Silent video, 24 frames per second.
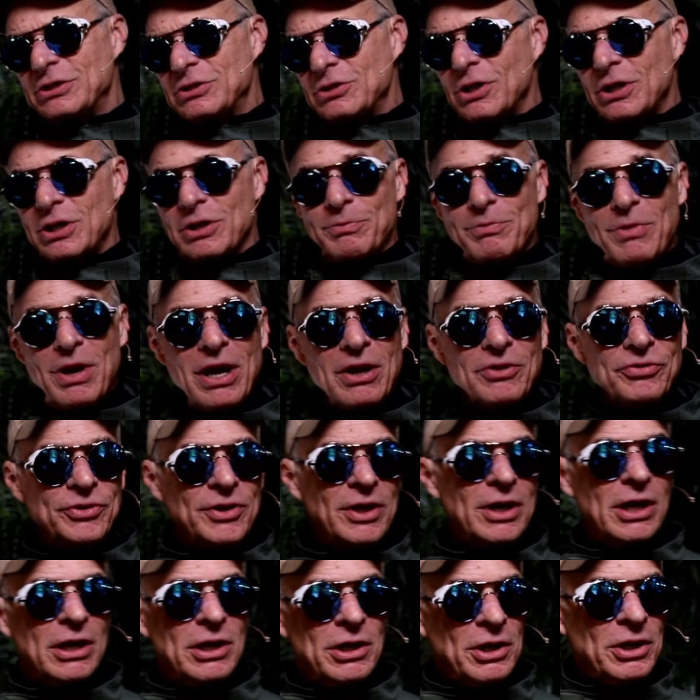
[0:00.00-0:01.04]
Took him out
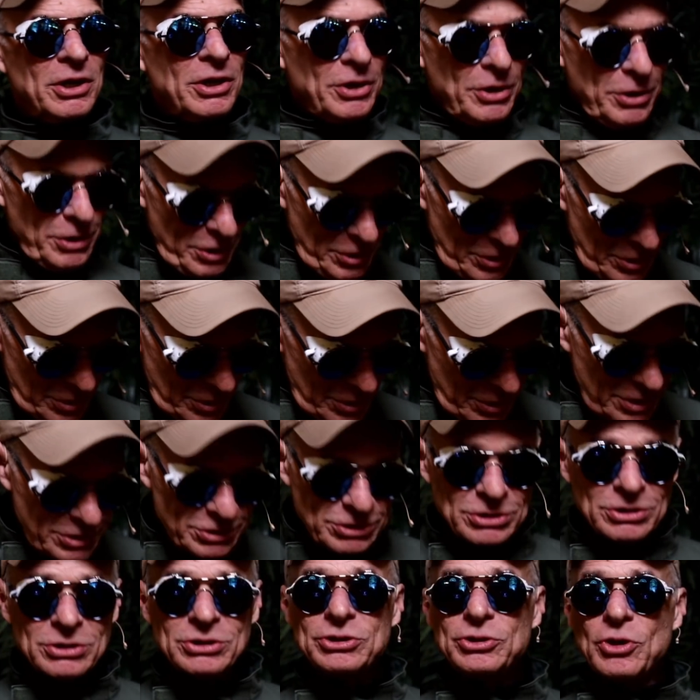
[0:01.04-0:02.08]
there. He
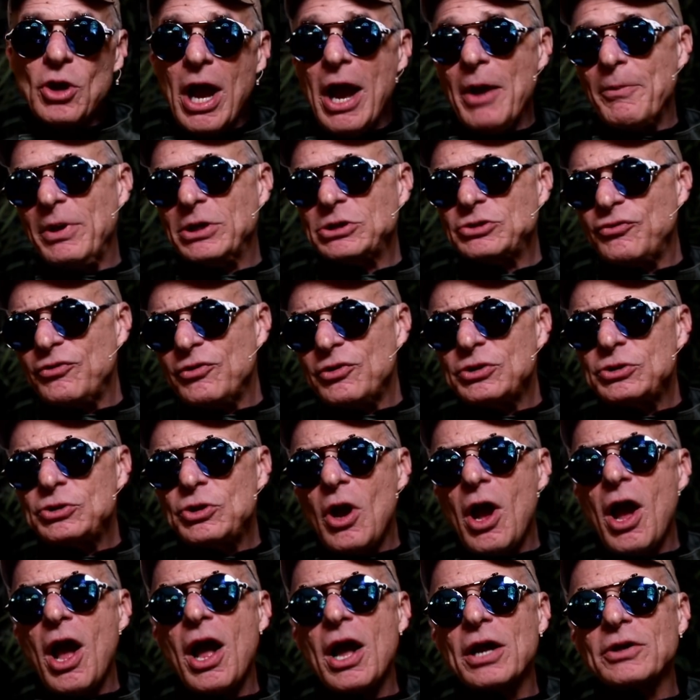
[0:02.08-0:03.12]
says, So how much for the
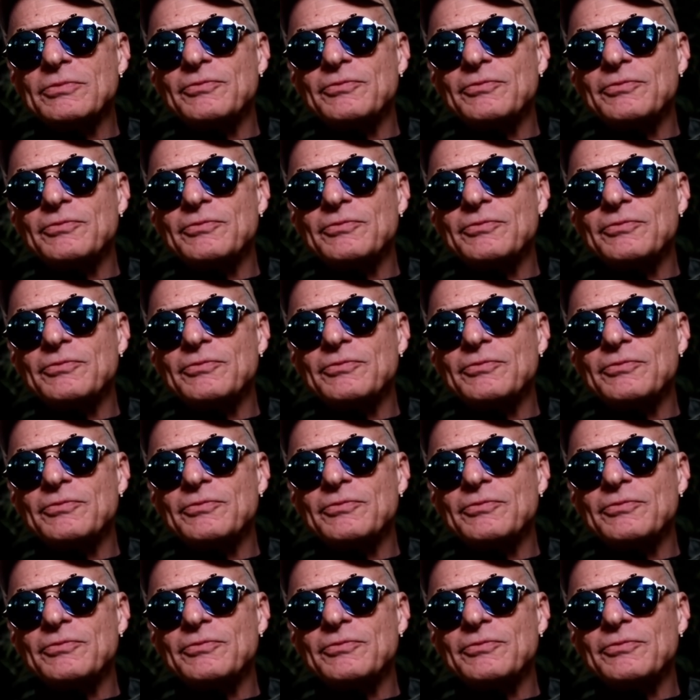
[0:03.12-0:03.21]
dog?